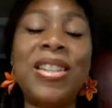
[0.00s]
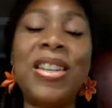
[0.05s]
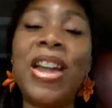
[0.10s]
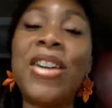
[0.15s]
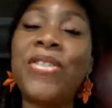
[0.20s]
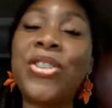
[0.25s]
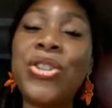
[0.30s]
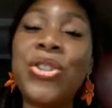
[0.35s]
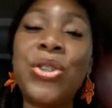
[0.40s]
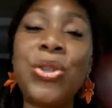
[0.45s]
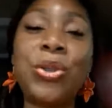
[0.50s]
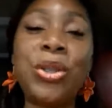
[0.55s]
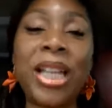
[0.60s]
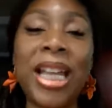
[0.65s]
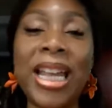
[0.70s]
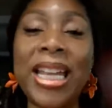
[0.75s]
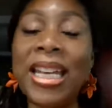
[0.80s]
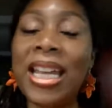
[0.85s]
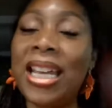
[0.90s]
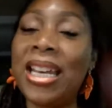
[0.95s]
never too
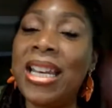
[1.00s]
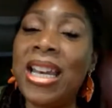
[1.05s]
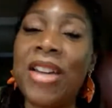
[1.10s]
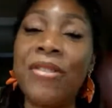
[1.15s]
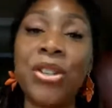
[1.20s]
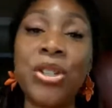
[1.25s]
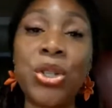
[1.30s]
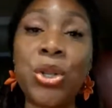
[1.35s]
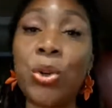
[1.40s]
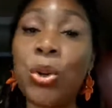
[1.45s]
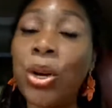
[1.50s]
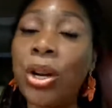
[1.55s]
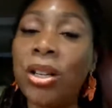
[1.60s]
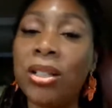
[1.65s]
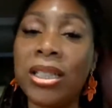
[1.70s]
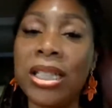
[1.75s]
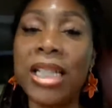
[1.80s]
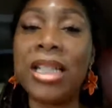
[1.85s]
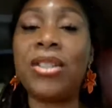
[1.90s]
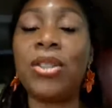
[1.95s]
late and never too
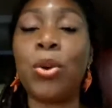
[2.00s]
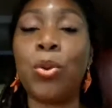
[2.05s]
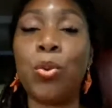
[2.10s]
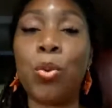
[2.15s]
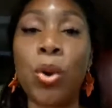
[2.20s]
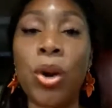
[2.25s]
early to